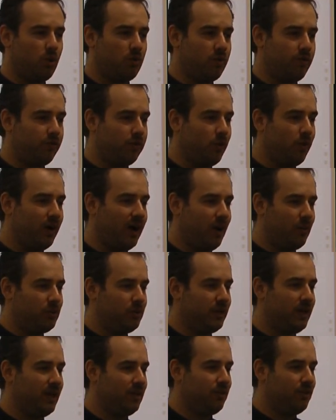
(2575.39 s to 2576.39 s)
Overflow how
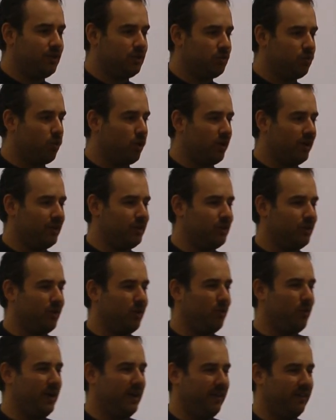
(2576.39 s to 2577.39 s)
to get this warning to
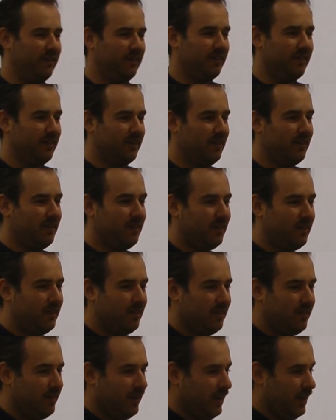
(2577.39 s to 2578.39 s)
go away.
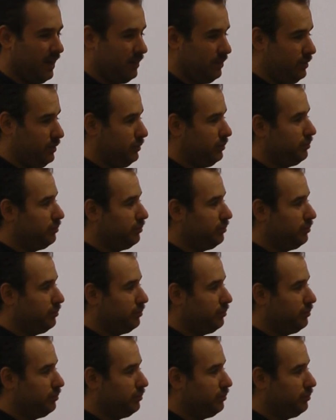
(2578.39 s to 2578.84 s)
And